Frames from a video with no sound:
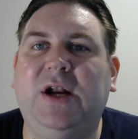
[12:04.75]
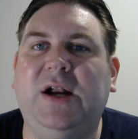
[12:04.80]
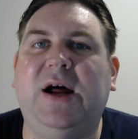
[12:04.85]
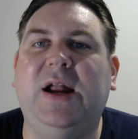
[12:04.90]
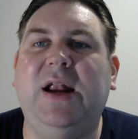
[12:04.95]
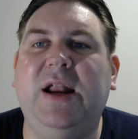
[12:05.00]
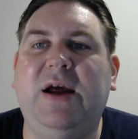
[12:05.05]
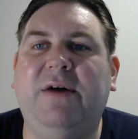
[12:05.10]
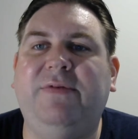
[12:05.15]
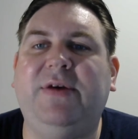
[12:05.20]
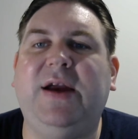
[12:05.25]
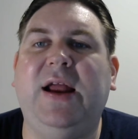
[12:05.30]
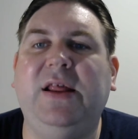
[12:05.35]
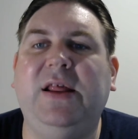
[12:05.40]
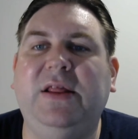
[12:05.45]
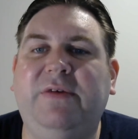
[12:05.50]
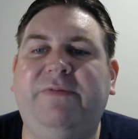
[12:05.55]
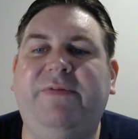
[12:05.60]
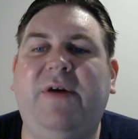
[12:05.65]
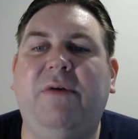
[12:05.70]
and I love
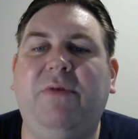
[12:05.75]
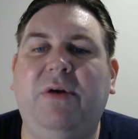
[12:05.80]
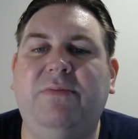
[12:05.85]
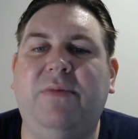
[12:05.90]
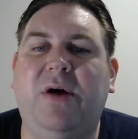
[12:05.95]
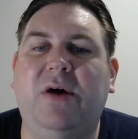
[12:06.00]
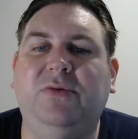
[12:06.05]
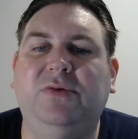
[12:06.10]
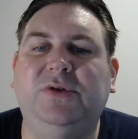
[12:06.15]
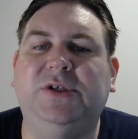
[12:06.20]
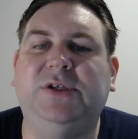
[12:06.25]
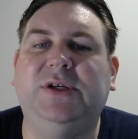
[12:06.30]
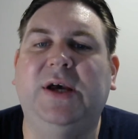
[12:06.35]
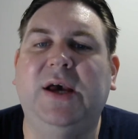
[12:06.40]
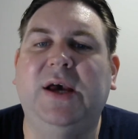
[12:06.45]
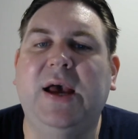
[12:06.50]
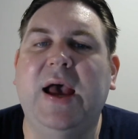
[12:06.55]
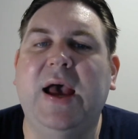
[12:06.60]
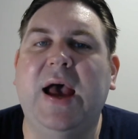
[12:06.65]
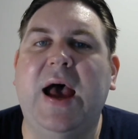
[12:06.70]
getting the very most
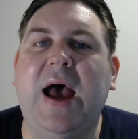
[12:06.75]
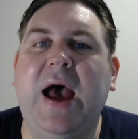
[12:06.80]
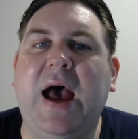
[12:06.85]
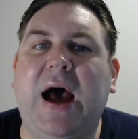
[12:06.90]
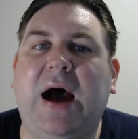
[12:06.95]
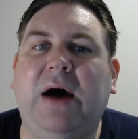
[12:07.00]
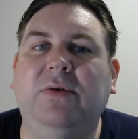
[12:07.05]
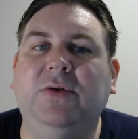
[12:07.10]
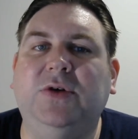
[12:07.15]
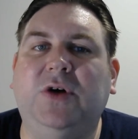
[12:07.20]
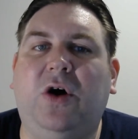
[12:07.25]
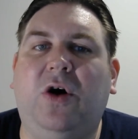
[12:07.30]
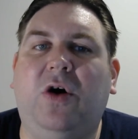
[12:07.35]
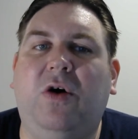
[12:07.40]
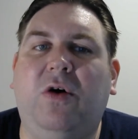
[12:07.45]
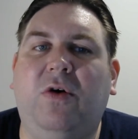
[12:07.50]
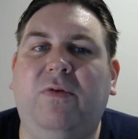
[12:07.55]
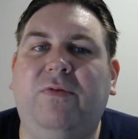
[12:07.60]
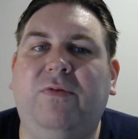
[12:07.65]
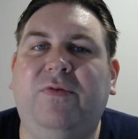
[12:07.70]
out
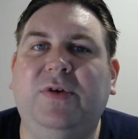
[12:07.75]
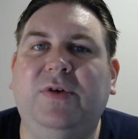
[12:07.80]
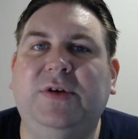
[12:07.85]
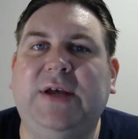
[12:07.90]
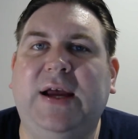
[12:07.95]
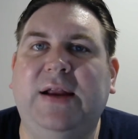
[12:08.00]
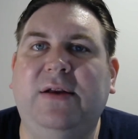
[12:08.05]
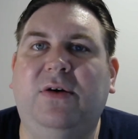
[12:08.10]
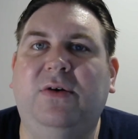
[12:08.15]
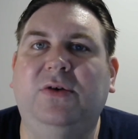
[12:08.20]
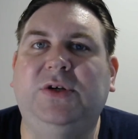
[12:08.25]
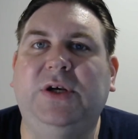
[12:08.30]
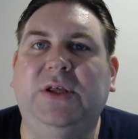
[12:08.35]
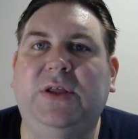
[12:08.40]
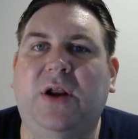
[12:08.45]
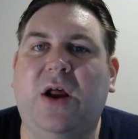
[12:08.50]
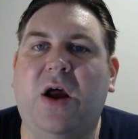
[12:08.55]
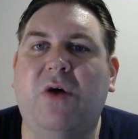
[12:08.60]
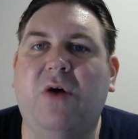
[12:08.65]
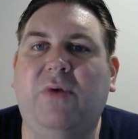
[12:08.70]
of technology
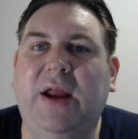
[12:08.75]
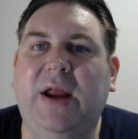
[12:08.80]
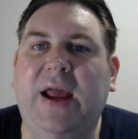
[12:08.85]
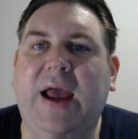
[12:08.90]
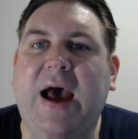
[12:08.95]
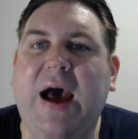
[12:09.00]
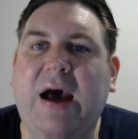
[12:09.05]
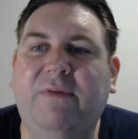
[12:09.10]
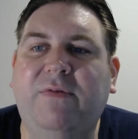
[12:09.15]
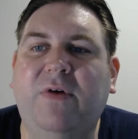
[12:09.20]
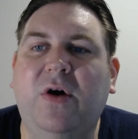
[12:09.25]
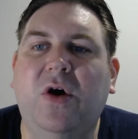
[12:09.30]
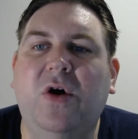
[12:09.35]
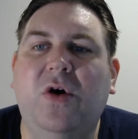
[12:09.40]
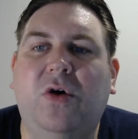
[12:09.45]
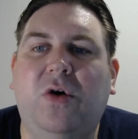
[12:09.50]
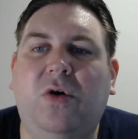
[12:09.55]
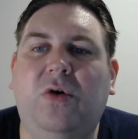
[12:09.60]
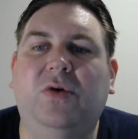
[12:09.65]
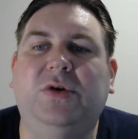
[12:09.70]
that I already have,
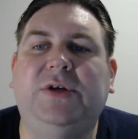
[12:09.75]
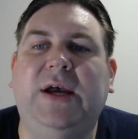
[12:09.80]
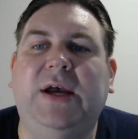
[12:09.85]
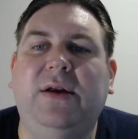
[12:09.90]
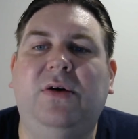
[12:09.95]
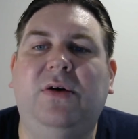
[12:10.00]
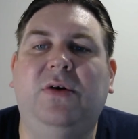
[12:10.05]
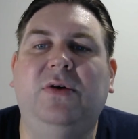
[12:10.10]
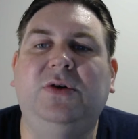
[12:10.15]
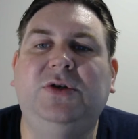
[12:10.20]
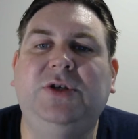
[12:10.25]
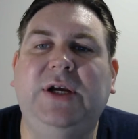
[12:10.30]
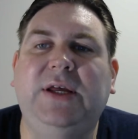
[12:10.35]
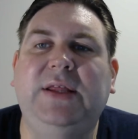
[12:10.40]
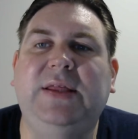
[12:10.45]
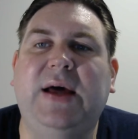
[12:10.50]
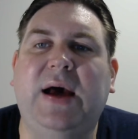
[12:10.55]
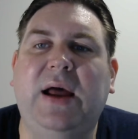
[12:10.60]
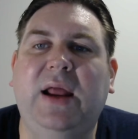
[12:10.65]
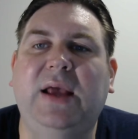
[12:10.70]
or technology
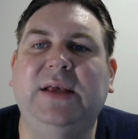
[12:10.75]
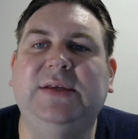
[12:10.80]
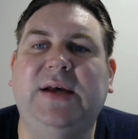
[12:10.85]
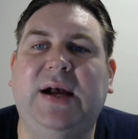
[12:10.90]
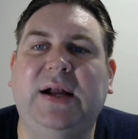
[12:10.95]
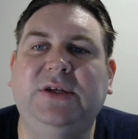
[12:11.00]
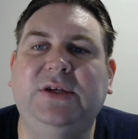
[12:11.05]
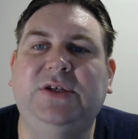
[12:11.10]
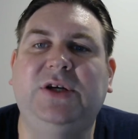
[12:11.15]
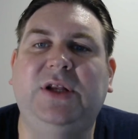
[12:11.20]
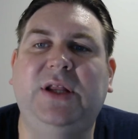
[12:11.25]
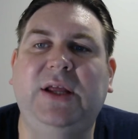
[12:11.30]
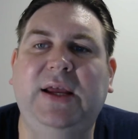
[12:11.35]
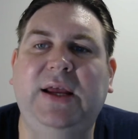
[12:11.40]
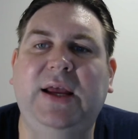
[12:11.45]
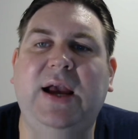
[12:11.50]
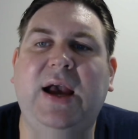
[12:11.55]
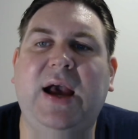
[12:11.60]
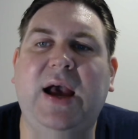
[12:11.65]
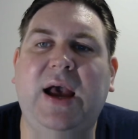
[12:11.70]
that is
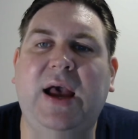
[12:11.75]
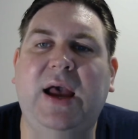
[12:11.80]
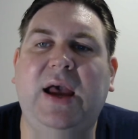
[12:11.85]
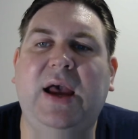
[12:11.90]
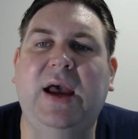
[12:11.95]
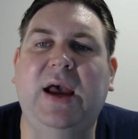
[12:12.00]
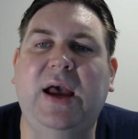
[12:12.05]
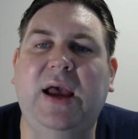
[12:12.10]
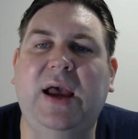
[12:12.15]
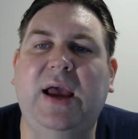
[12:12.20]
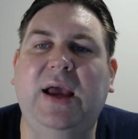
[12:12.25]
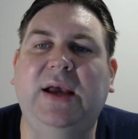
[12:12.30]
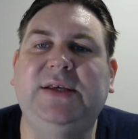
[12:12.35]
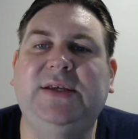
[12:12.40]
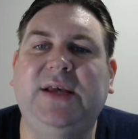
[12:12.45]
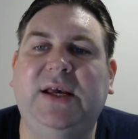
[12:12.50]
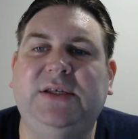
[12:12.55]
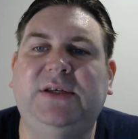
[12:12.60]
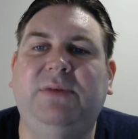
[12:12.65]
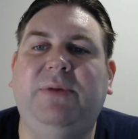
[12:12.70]
actually
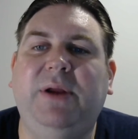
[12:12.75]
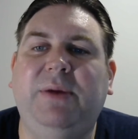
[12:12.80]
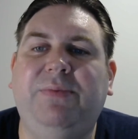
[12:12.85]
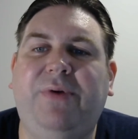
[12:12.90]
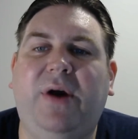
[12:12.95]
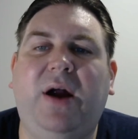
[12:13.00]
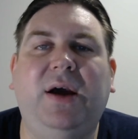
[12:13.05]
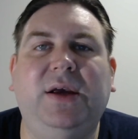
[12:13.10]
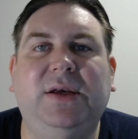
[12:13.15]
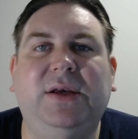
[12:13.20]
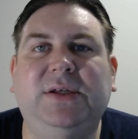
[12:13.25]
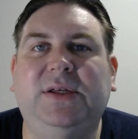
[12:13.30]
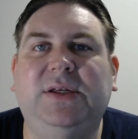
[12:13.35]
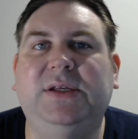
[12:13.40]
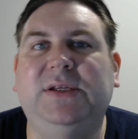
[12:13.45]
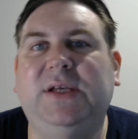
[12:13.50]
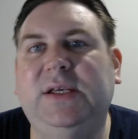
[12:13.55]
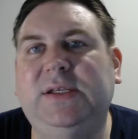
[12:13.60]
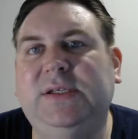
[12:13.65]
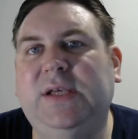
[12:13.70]
accessibly priced.
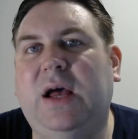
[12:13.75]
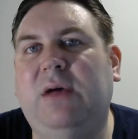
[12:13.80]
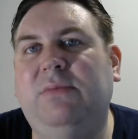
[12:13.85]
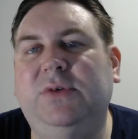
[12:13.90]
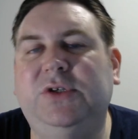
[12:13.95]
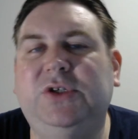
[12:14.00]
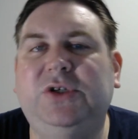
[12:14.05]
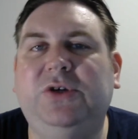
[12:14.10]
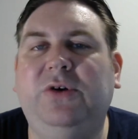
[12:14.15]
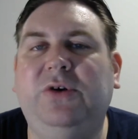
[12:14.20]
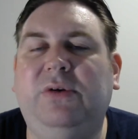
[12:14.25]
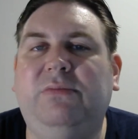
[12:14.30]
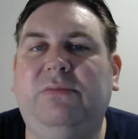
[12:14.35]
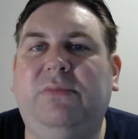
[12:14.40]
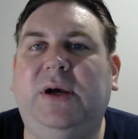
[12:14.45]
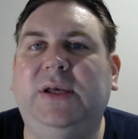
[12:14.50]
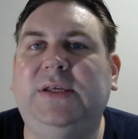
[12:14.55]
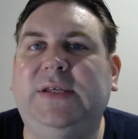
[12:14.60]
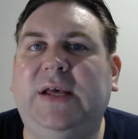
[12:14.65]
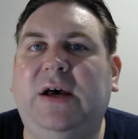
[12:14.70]
As I say, I'm a student
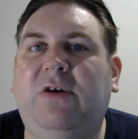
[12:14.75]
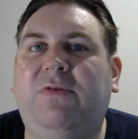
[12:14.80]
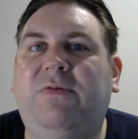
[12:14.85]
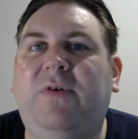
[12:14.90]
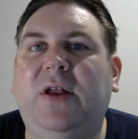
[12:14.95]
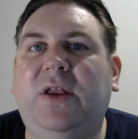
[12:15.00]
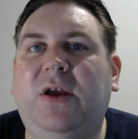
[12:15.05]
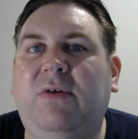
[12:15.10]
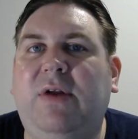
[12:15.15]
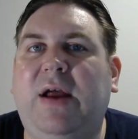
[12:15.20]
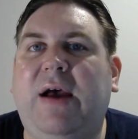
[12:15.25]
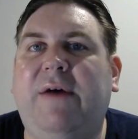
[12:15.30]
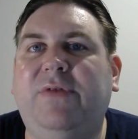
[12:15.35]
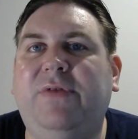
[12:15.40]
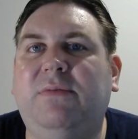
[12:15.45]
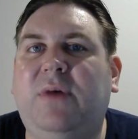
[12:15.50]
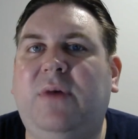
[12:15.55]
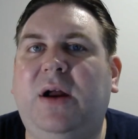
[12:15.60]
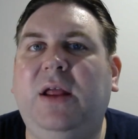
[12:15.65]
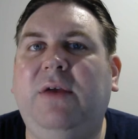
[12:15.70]
myself. I don't have
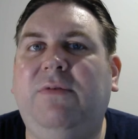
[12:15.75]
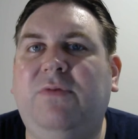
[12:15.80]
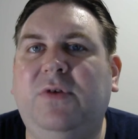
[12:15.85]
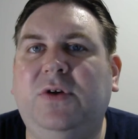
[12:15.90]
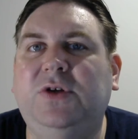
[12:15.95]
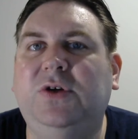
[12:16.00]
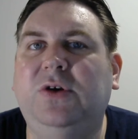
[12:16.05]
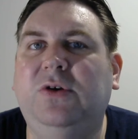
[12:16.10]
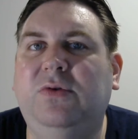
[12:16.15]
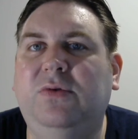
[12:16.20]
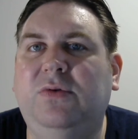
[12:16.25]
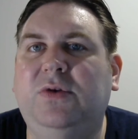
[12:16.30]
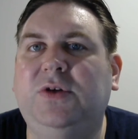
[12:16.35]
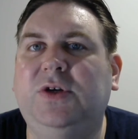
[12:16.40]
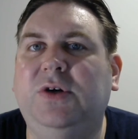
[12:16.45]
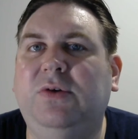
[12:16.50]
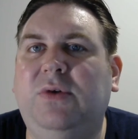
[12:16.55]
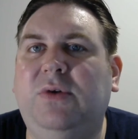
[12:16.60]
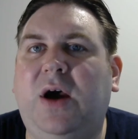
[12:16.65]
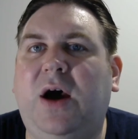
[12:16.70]
the money for a
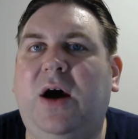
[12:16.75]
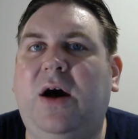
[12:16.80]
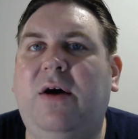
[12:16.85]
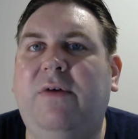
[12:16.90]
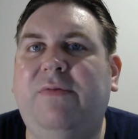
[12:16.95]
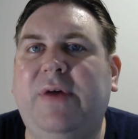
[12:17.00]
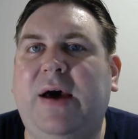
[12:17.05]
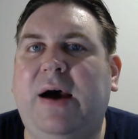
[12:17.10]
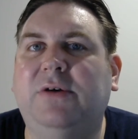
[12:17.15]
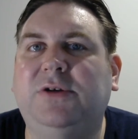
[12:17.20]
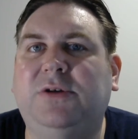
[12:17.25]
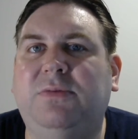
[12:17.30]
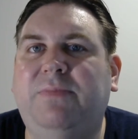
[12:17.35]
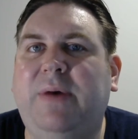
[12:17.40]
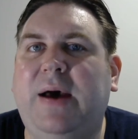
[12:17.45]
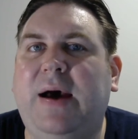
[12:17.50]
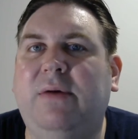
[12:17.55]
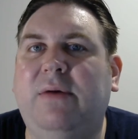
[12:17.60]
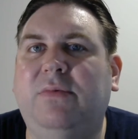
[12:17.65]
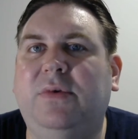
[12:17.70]

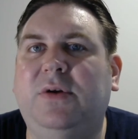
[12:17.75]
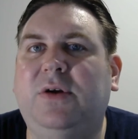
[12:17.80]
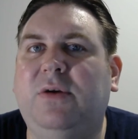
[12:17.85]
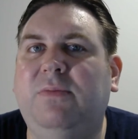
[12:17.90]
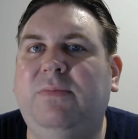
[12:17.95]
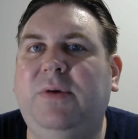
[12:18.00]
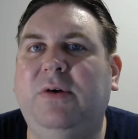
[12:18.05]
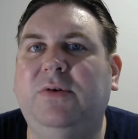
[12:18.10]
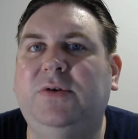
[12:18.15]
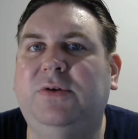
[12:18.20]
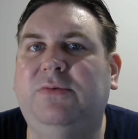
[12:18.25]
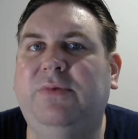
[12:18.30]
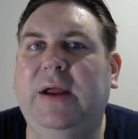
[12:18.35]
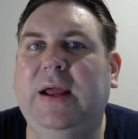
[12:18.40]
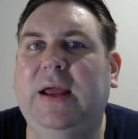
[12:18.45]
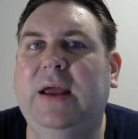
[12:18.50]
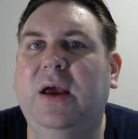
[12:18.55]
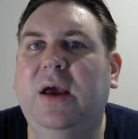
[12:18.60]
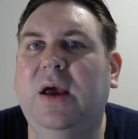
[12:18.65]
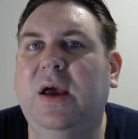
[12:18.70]
£2,500 computer
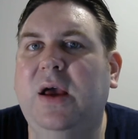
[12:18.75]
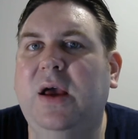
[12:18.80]
rig.